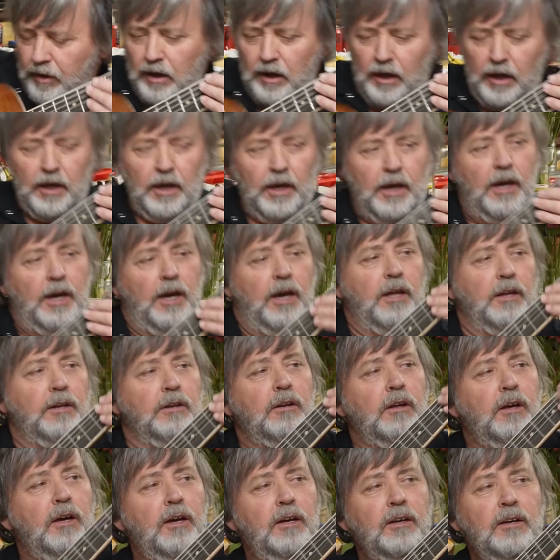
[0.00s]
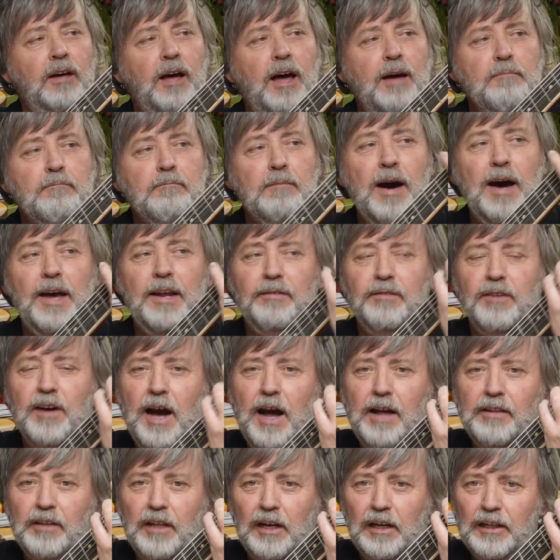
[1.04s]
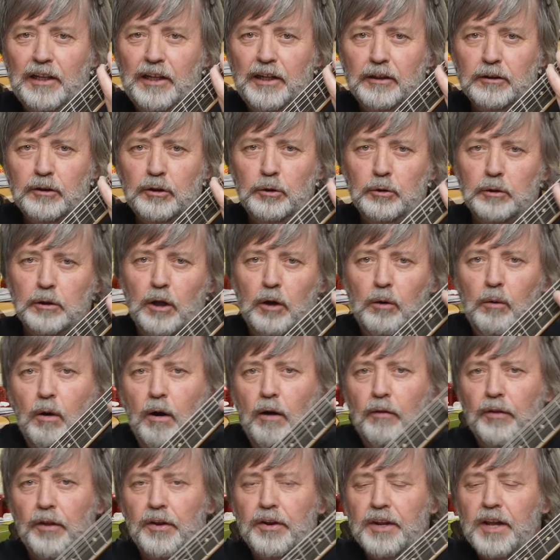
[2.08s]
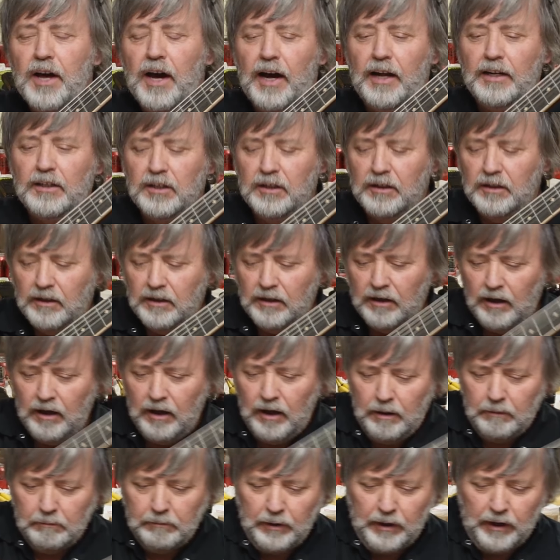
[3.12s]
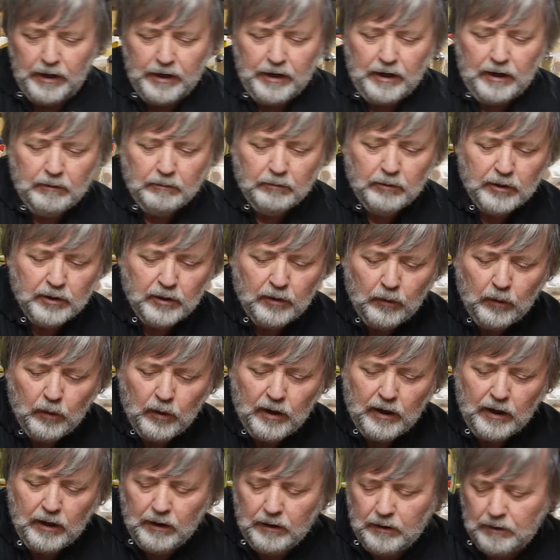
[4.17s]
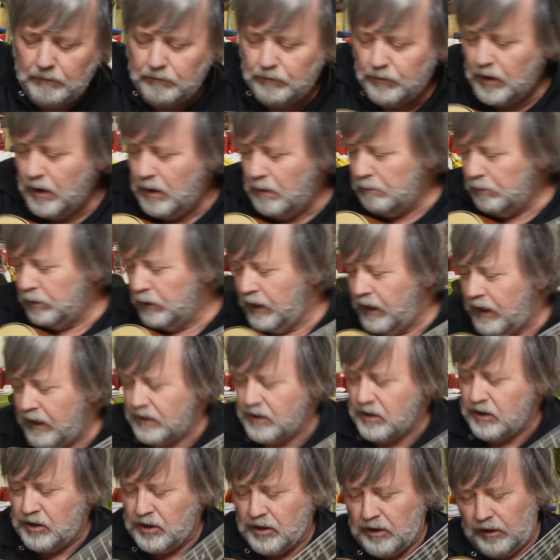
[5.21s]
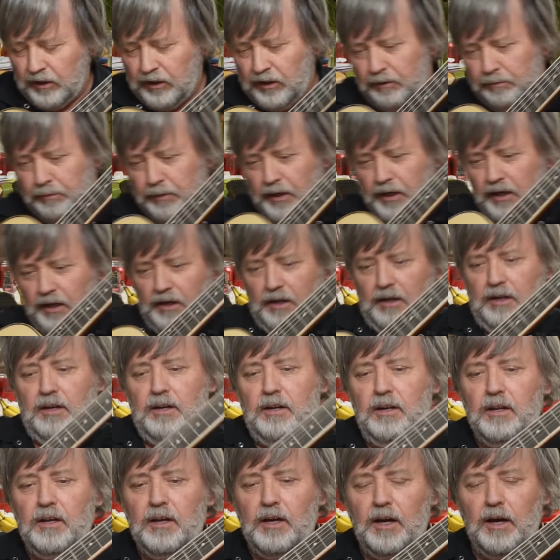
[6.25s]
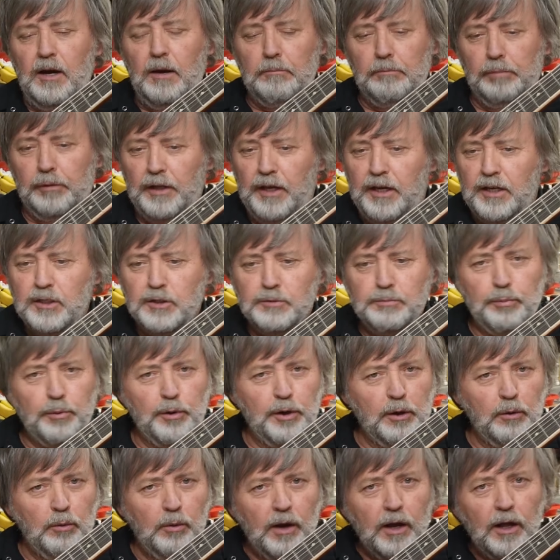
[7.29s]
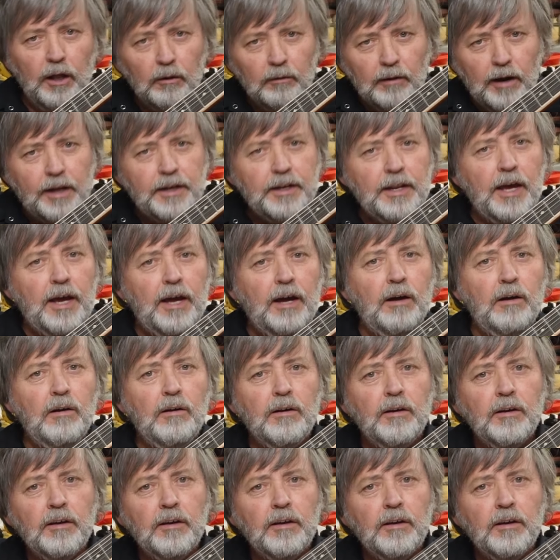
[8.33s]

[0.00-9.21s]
and I might have gotten it a little too low on the nut, but I'm going to play it just a little bit. It plays pretty well right now.